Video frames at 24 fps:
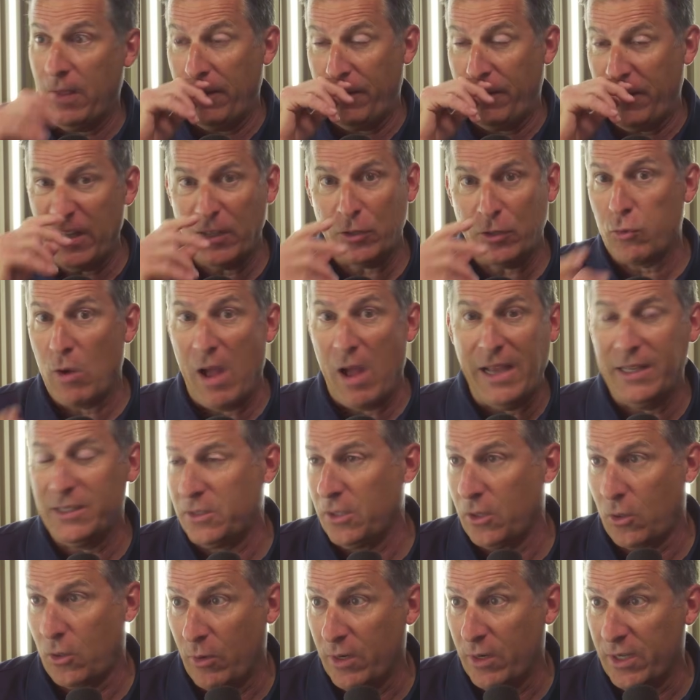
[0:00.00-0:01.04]
if he tries
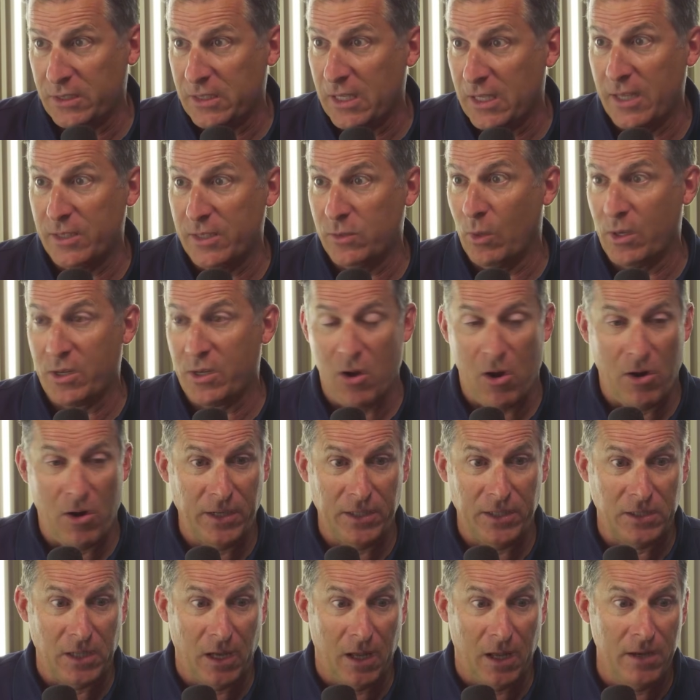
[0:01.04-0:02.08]
to criticize what
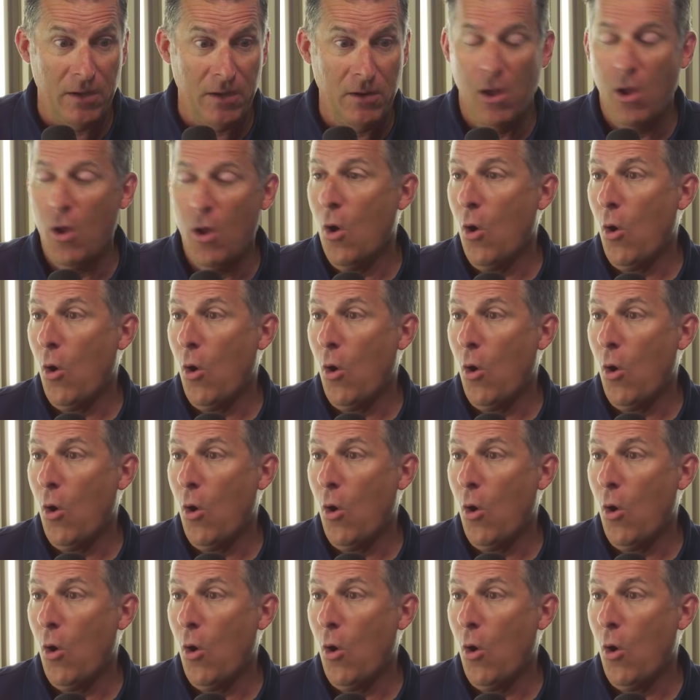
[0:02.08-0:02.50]
Carney's done,